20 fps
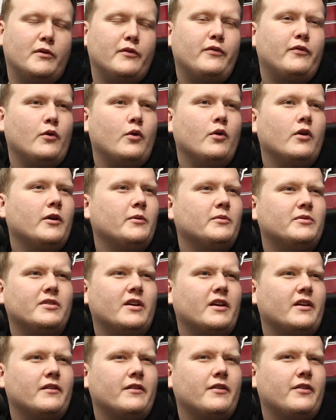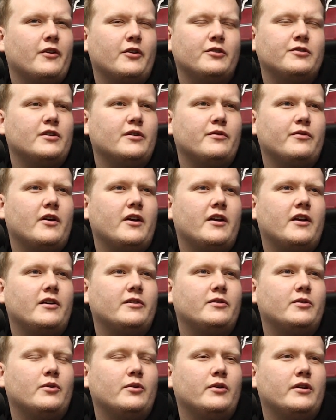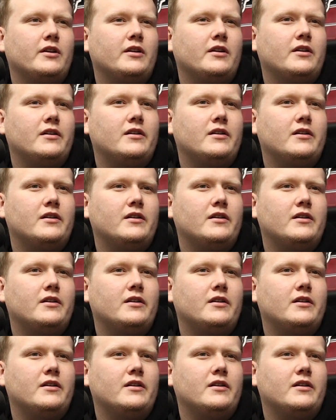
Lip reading: Before. It was like Thursday or Friday I sold it.